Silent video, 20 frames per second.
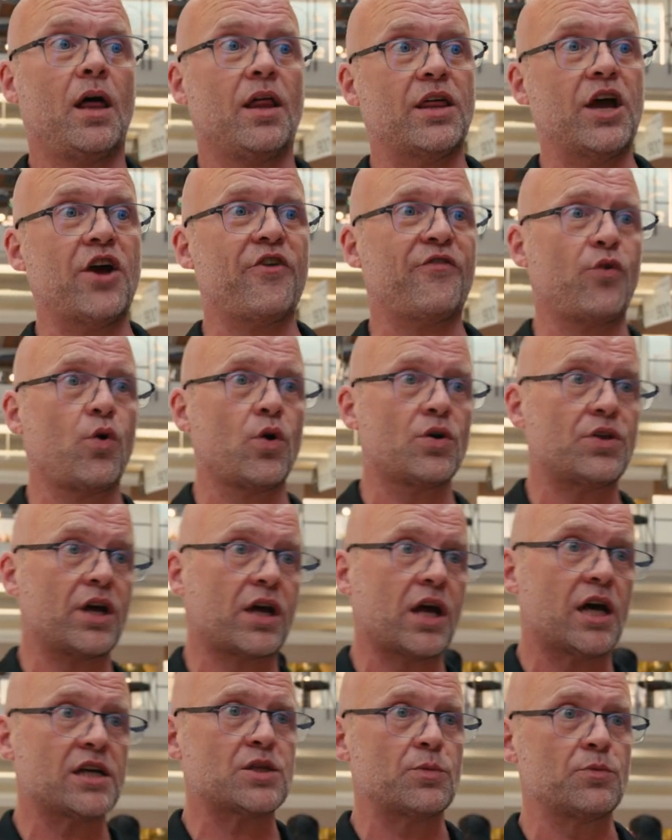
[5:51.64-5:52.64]
Therefore, the
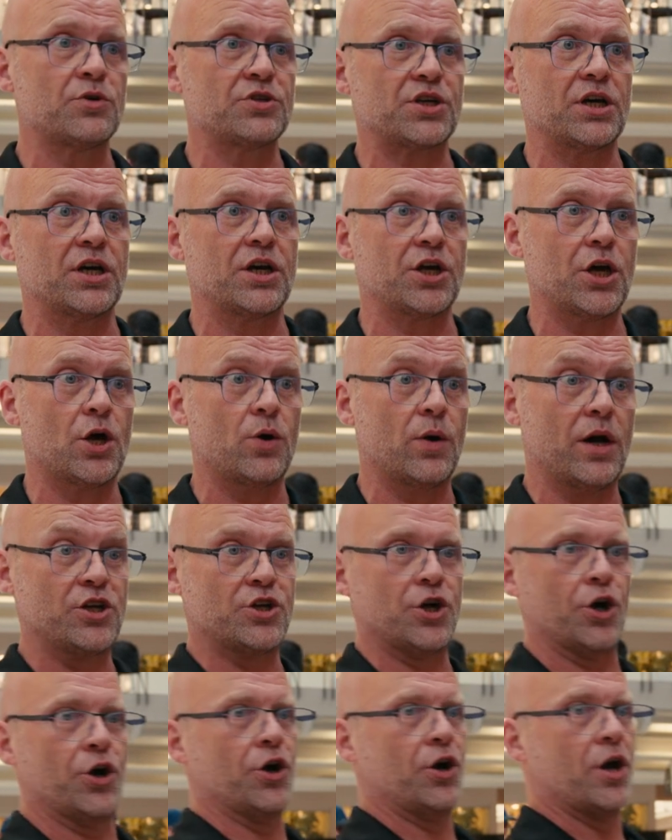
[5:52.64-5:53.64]
customer is gonna go
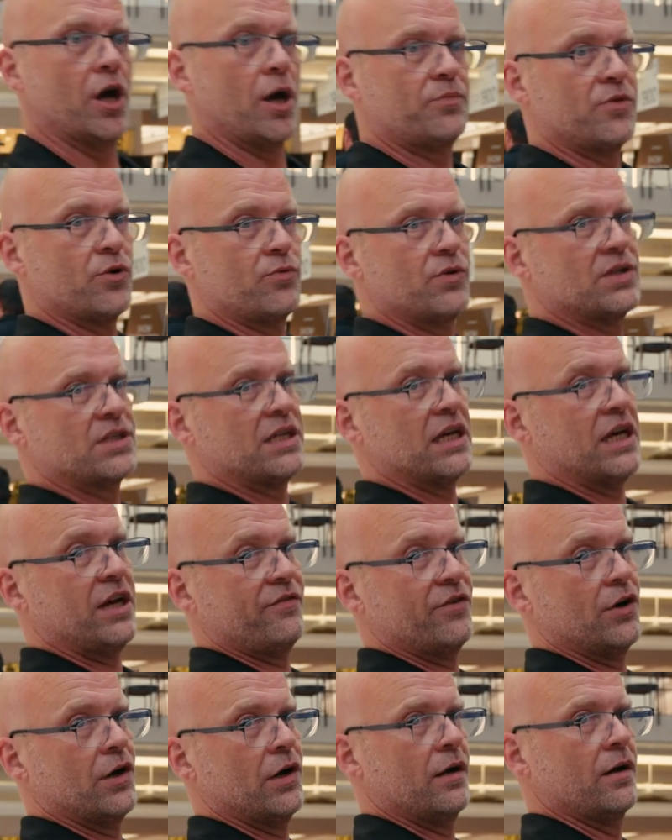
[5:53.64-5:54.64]
and turn up the
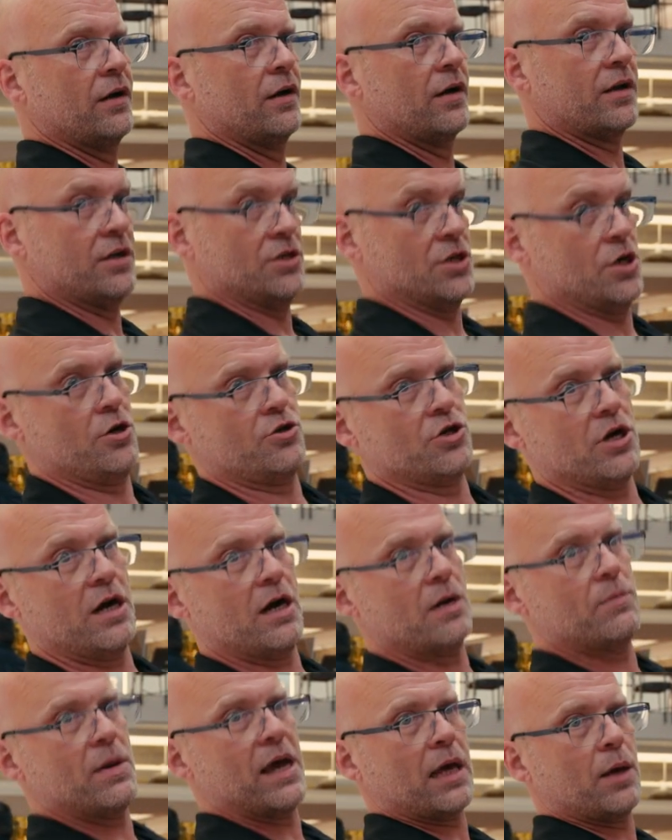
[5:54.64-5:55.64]
receiver, they're
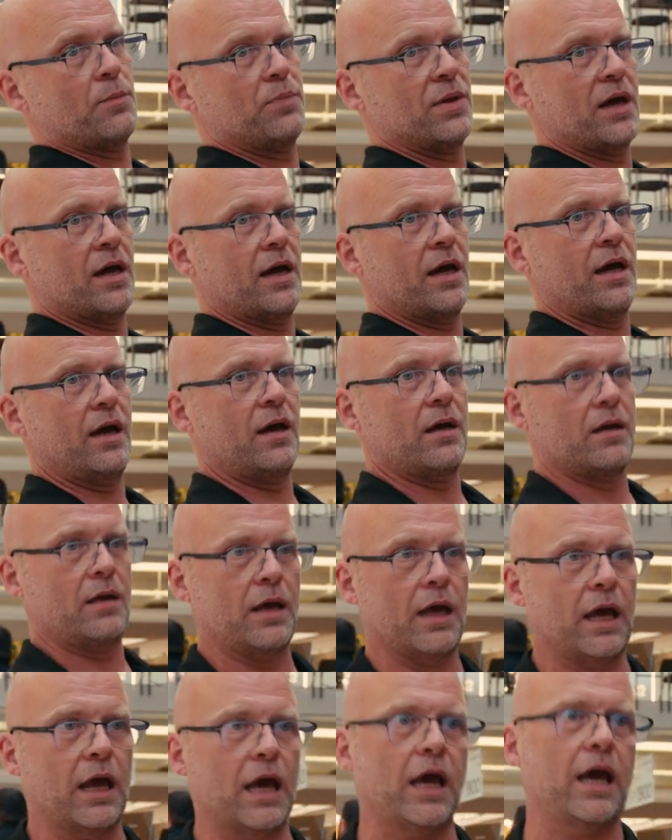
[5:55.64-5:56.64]
trying to make it play,
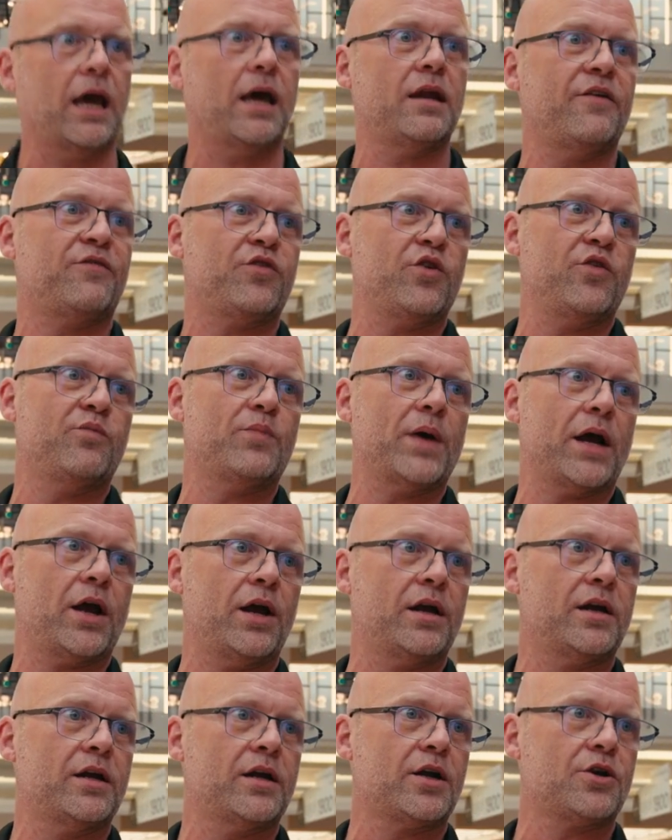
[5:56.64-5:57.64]
and if you've
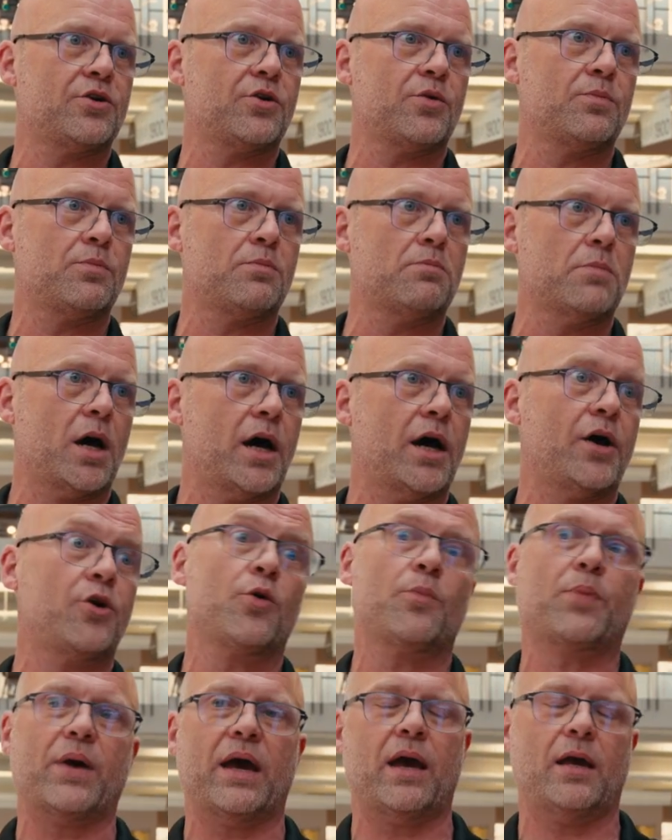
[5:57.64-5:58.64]
buried it under mud
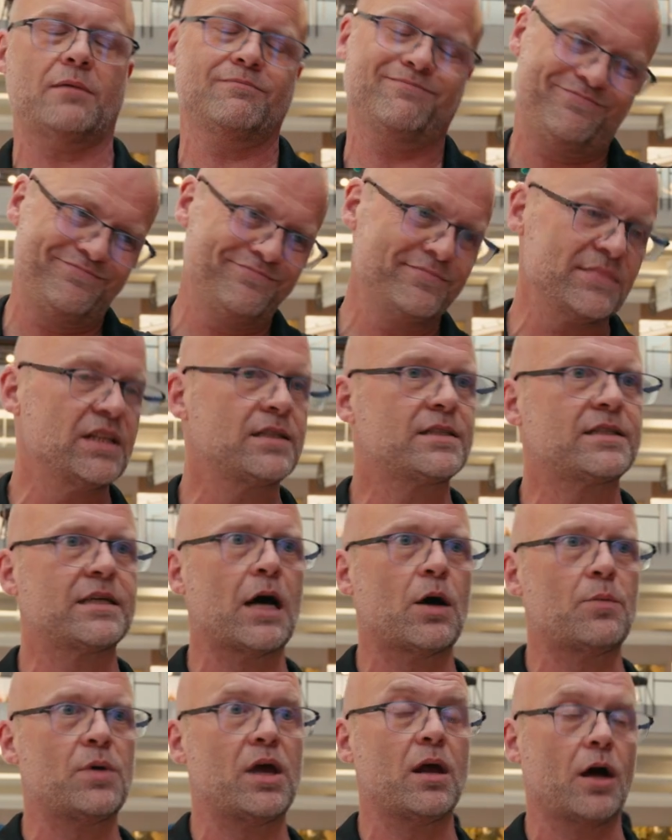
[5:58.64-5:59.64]
or paint,
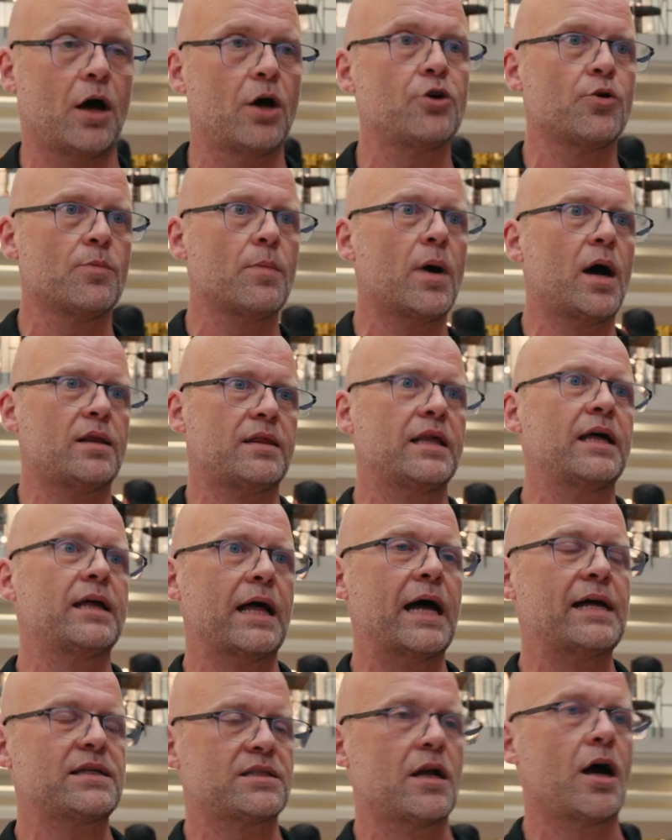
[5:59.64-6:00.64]
under mud,
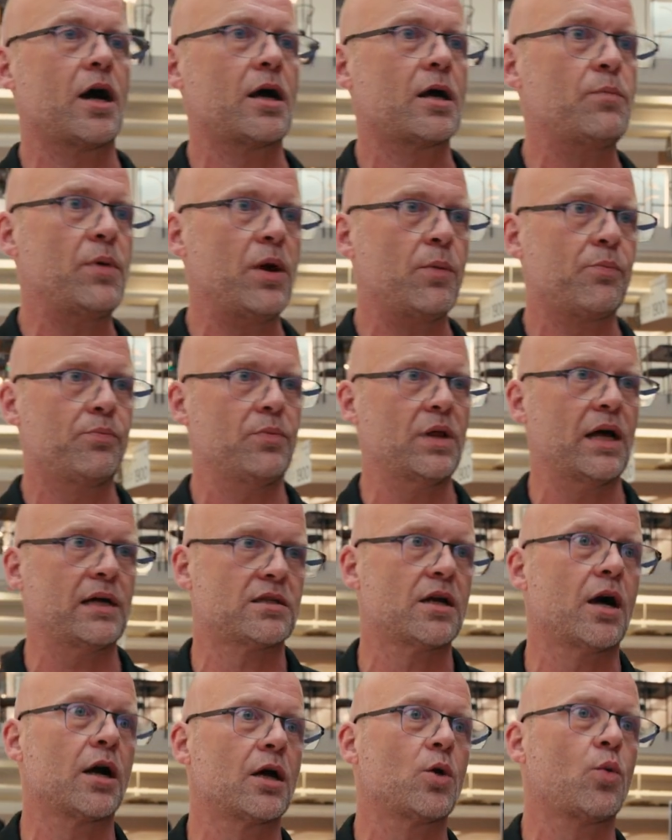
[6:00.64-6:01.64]
that's
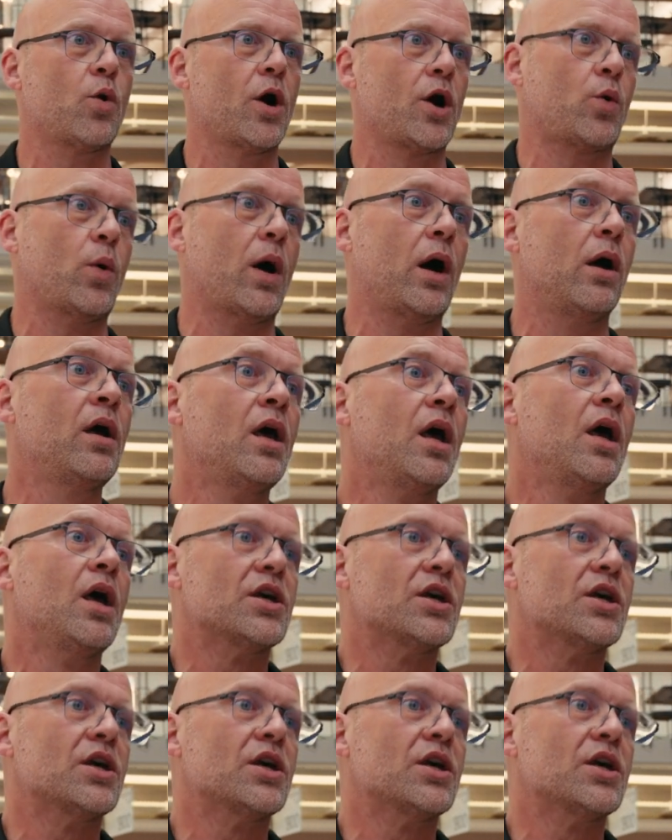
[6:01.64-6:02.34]
not gonna work well.